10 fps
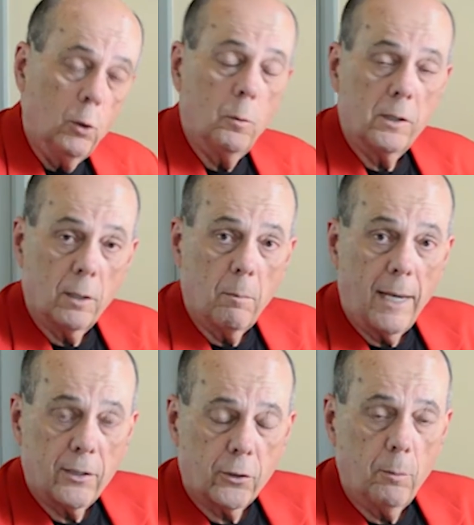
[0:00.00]
who was a
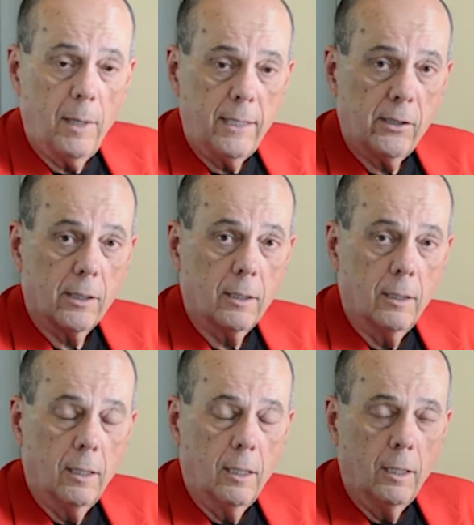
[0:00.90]
master mason
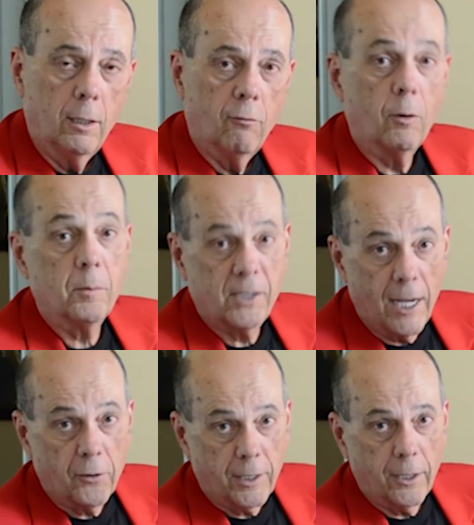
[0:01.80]
from
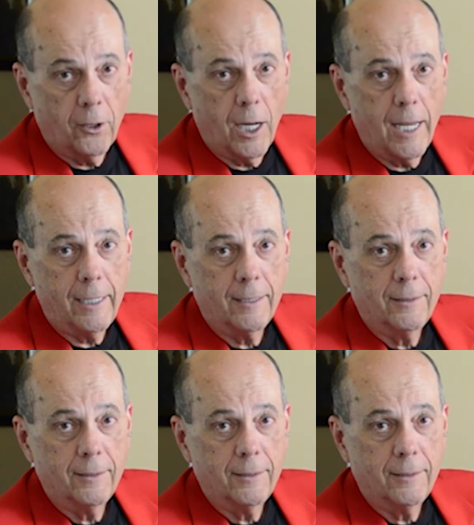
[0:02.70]
South Carolina.